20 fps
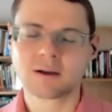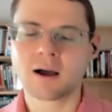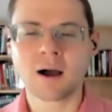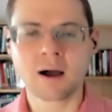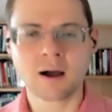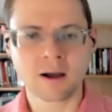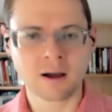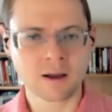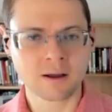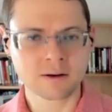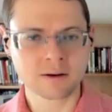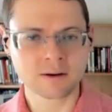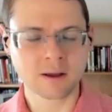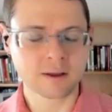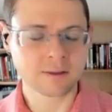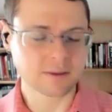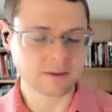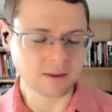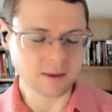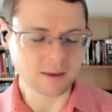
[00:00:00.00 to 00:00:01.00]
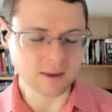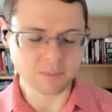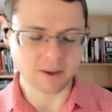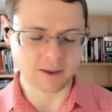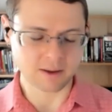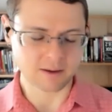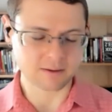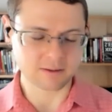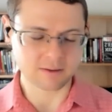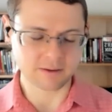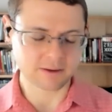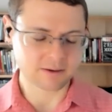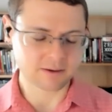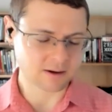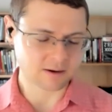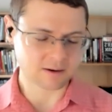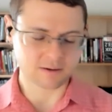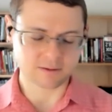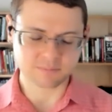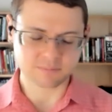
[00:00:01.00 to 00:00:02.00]
on an email in
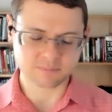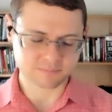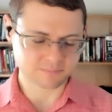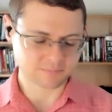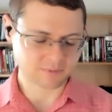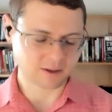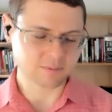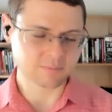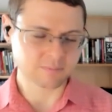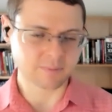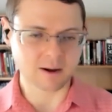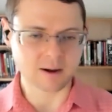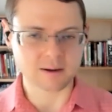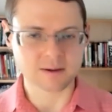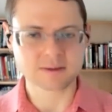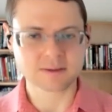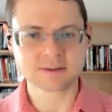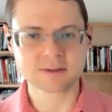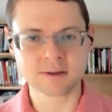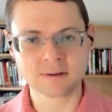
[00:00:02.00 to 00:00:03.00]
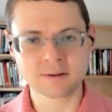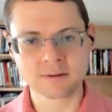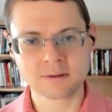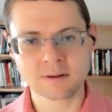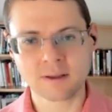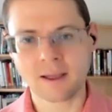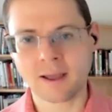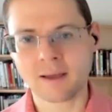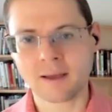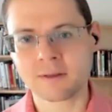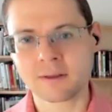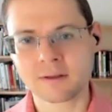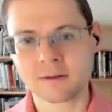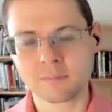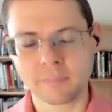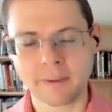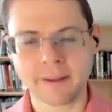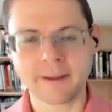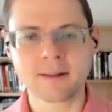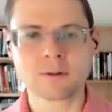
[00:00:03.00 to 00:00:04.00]
our inbox and having
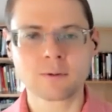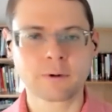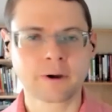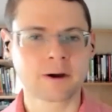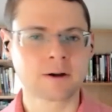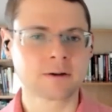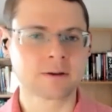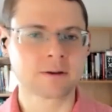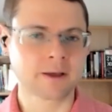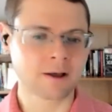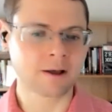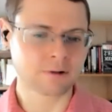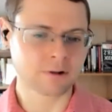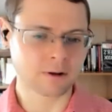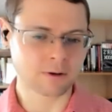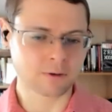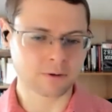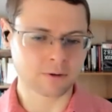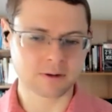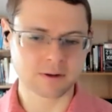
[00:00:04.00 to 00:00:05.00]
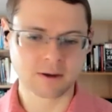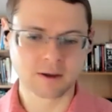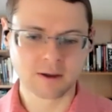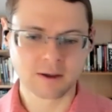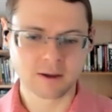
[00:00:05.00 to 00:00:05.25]
malware downloaded